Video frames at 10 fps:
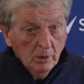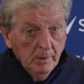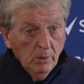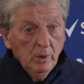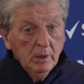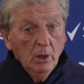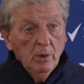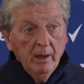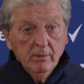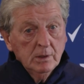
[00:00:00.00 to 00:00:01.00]
I mean, we
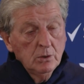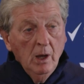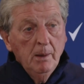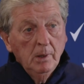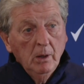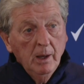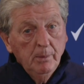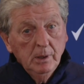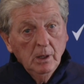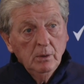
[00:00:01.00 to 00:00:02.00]
don't have a
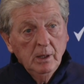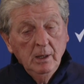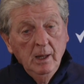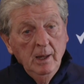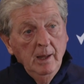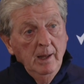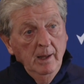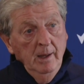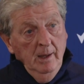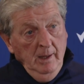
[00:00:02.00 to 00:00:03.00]
timeline. We don't...
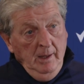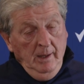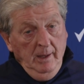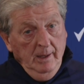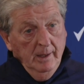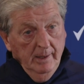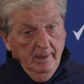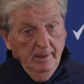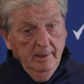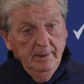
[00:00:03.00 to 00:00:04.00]

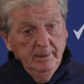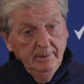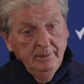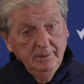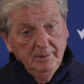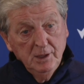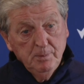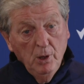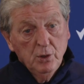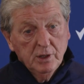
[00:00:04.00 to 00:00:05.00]
Uh, I
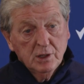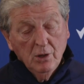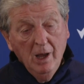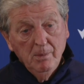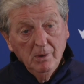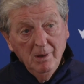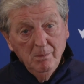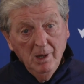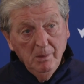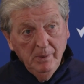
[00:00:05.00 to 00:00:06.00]
suppose the
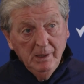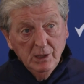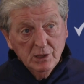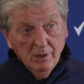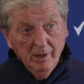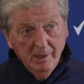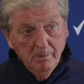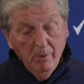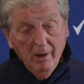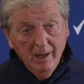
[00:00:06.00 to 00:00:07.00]
timeline might be
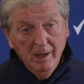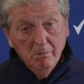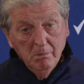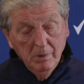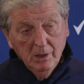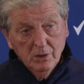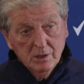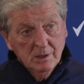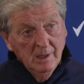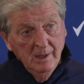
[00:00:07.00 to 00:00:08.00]
decided by him,
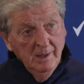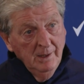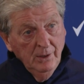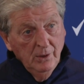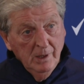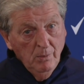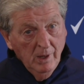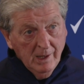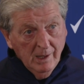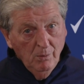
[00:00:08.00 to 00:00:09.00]
because you know he
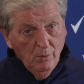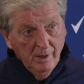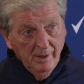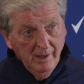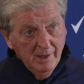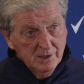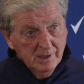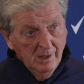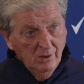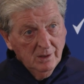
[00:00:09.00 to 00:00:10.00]
might come one day and
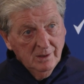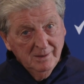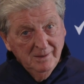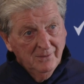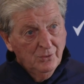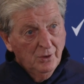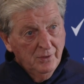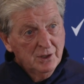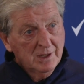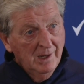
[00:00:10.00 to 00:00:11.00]
say, look, I've
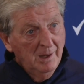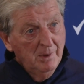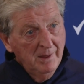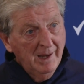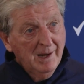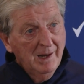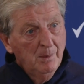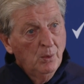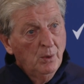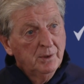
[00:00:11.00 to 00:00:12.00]
got this club and that
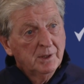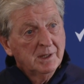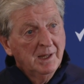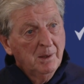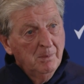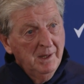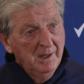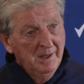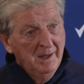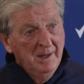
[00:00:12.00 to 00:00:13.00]
club who want to take me,
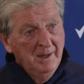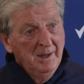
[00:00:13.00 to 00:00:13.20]
and